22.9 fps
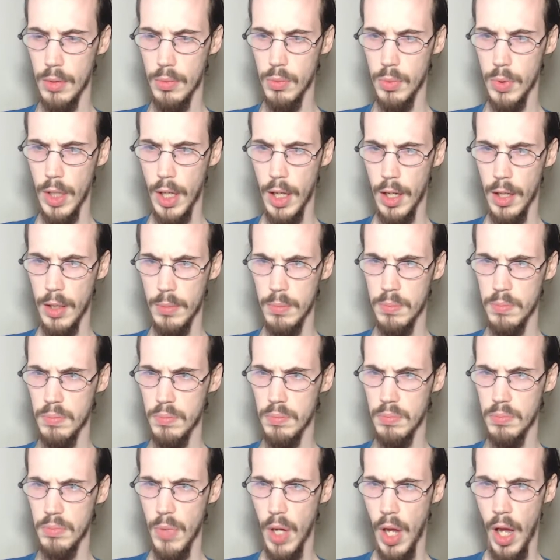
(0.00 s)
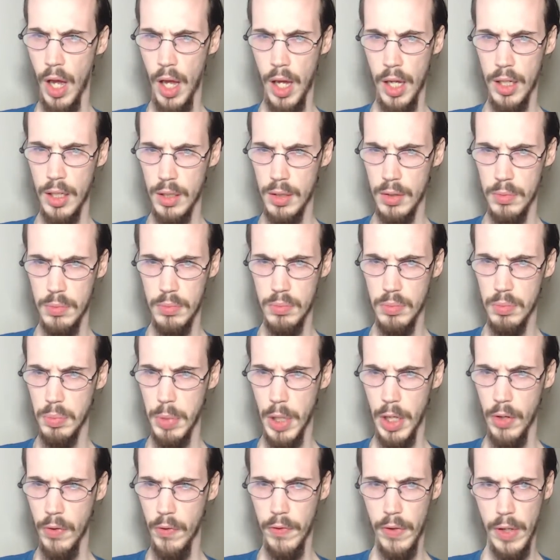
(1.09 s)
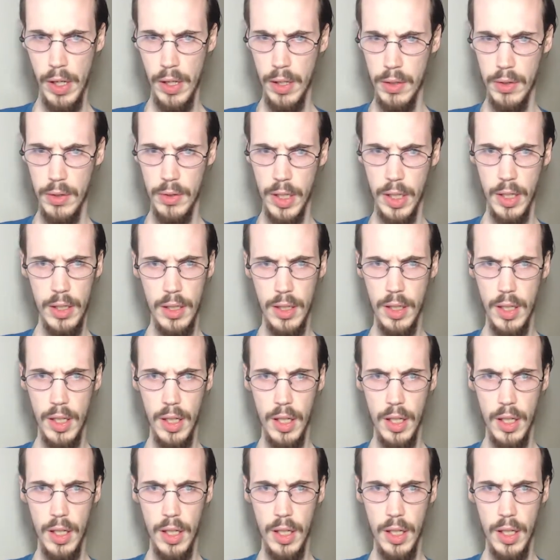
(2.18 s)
we got a eye, panel of eye, okay.